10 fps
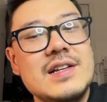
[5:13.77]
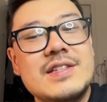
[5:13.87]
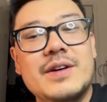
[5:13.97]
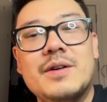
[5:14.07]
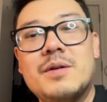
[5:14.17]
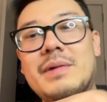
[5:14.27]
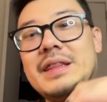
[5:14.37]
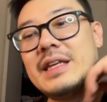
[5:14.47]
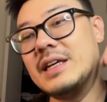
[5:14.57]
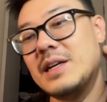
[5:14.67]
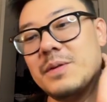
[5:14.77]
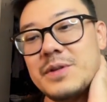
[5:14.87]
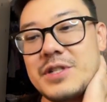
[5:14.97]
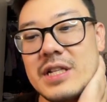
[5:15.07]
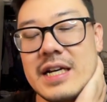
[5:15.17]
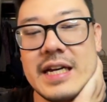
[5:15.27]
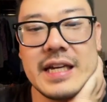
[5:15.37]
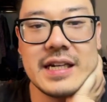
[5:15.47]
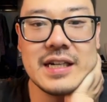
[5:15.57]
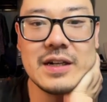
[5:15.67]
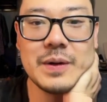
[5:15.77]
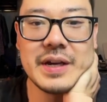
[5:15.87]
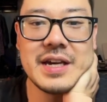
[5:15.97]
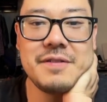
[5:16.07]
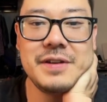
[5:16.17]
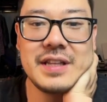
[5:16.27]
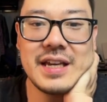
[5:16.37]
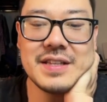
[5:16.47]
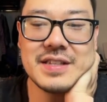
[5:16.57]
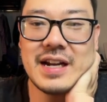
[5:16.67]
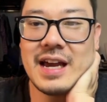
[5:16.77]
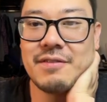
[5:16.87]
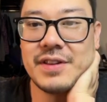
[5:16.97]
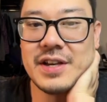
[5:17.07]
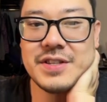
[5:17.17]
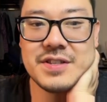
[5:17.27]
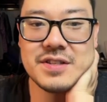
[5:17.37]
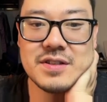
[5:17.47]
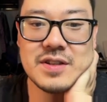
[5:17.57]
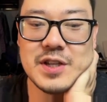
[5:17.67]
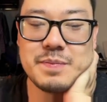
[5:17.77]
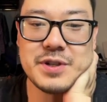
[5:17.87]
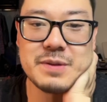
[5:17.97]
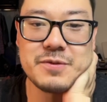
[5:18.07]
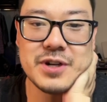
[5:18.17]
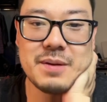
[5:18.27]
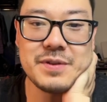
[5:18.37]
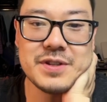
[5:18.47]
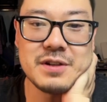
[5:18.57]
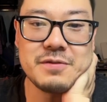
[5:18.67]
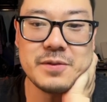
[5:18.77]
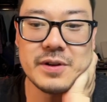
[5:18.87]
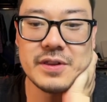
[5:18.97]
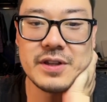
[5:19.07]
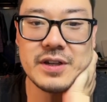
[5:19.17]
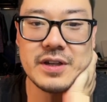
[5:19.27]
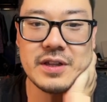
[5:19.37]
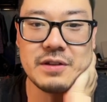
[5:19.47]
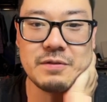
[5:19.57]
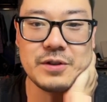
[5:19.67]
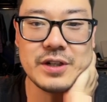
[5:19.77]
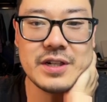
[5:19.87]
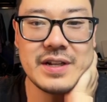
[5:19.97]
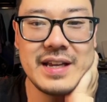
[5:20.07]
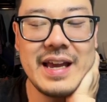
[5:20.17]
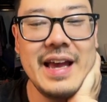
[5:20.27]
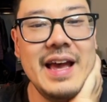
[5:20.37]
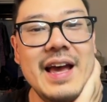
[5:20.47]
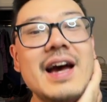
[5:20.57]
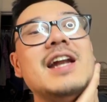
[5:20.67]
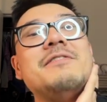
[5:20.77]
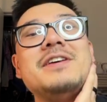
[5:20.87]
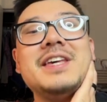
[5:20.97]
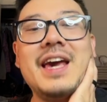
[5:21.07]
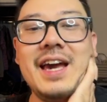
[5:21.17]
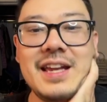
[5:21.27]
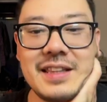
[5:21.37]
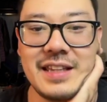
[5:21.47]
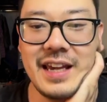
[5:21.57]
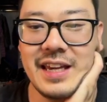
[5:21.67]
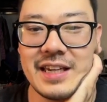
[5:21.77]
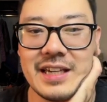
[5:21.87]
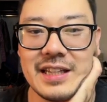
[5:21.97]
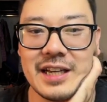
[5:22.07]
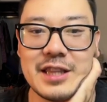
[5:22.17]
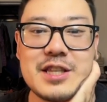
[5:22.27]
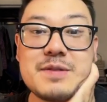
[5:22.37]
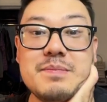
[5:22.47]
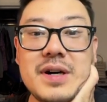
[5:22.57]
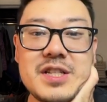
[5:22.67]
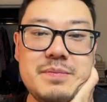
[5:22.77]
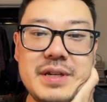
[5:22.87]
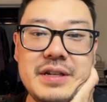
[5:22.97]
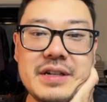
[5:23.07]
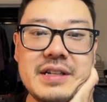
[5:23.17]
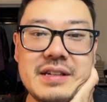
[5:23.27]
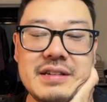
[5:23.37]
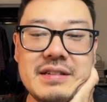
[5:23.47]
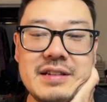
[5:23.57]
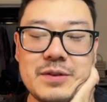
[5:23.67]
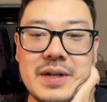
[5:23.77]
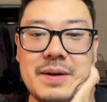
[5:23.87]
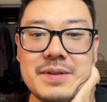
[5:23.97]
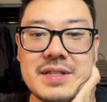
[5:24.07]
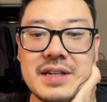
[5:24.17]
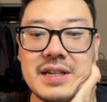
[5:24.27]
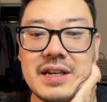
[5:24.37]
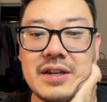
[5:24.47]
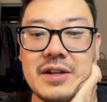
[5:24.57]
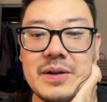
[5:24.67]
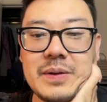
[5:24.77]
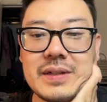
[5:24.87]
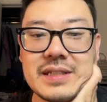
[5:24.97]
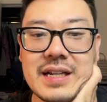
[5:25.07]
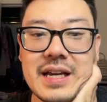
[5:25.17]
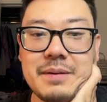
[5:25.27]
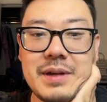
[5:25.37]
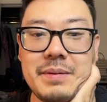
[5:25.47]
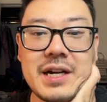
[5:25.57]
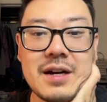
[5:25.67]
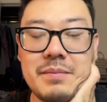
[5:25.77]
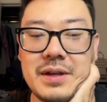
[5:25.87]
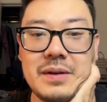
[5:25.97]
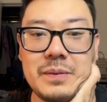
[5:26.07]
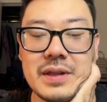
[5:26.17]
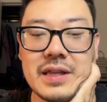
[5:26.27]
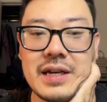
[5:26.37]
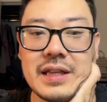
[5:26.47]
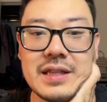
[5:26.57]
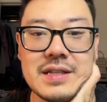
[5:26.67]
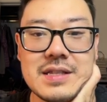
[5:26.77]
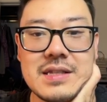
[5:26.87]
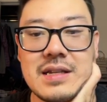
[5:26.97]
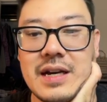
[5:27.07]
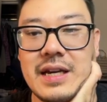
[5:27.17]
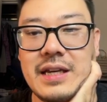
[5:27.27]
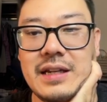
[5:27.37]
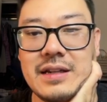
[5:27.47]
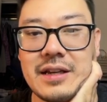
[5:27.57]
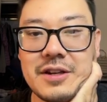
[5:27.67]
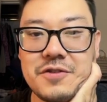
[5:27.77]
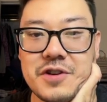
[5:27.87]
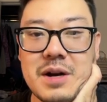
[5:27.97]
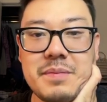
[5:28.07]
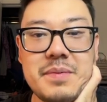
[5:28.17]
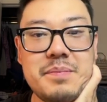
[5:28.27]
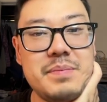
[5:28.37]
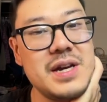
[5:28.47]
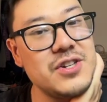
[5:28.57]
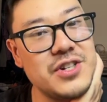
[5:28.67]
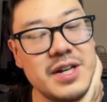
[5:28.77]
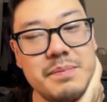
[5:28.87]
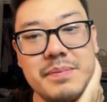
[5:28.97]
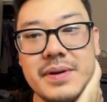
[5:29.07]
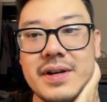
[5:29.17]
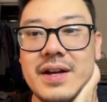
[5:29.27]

So my thinking was like, okay, if he takes it, I have a nice bishop drop that's gonna fork the rook, and if he can't take it, like this must be good, is what I was thinking, you know, because like I can maybe come in with like this knight, I can drop bishop,